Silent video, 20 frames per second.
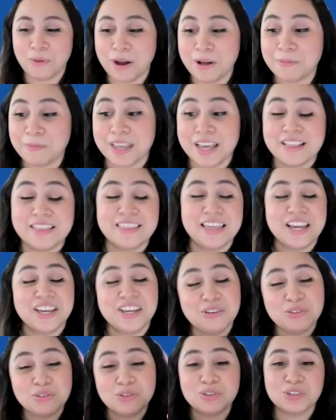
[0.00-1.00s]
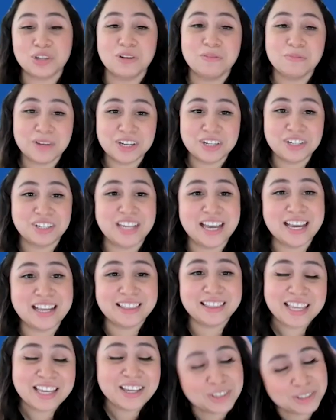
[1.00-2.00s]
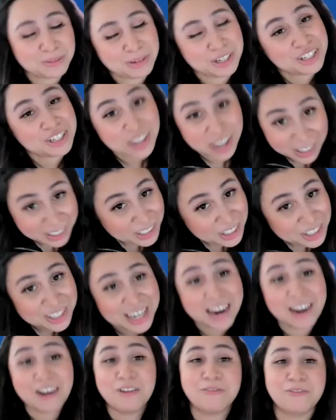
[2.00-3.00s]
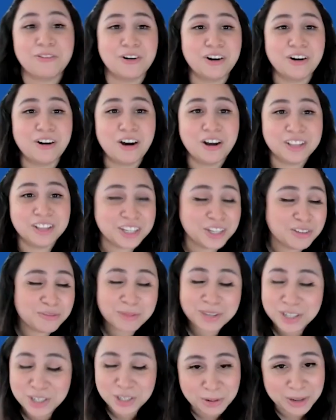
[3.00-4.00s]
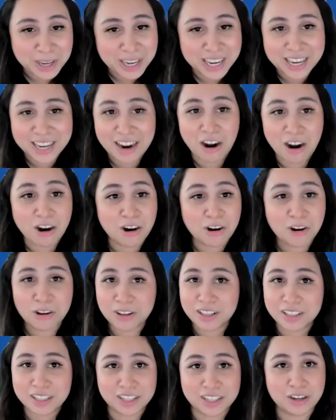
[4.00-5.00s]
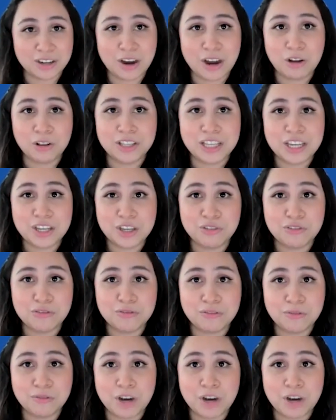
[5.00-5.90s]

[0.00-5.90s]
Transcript: Well, thank you so much, Dan. Thank you so much, Dr. Chow, for all that you've been doing and all that you've